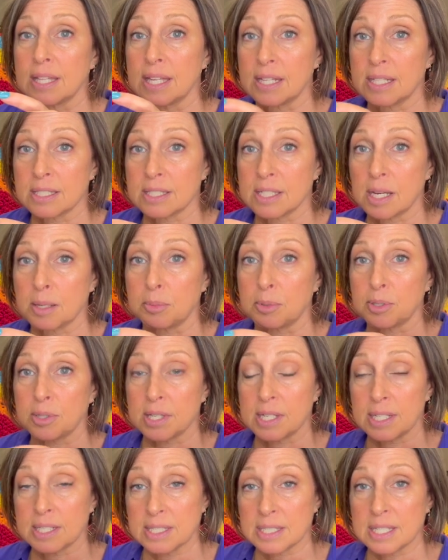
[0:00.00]
then a double,
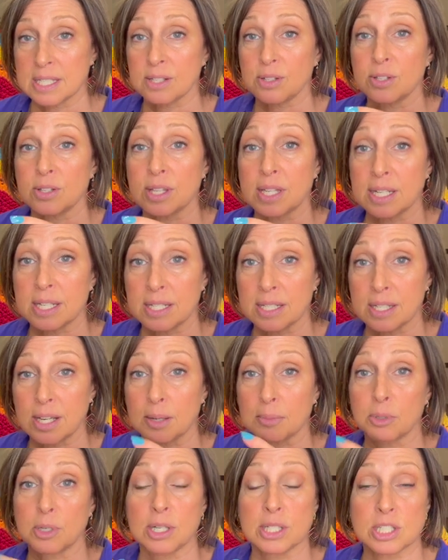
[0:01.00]
then a single, then a
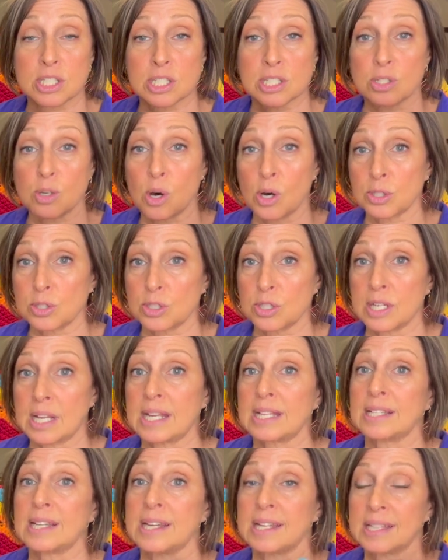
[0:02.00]
double, and just
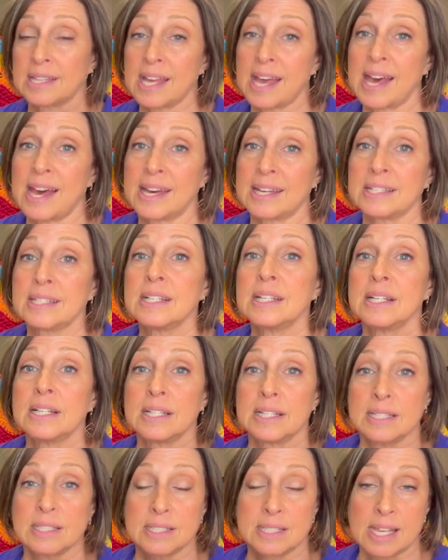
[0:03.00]
alternate like that
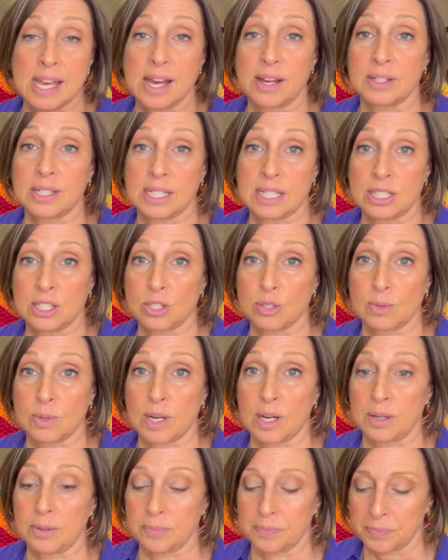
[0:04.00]
down each
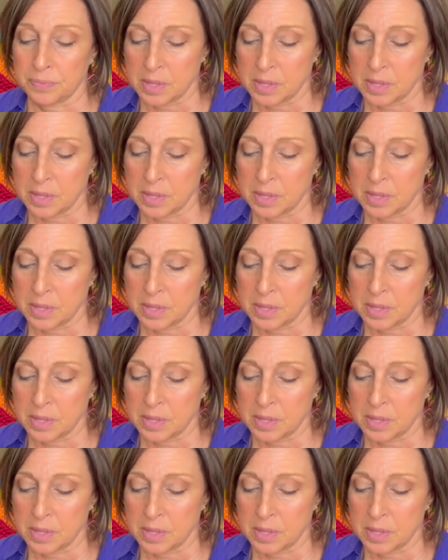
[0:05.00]
row.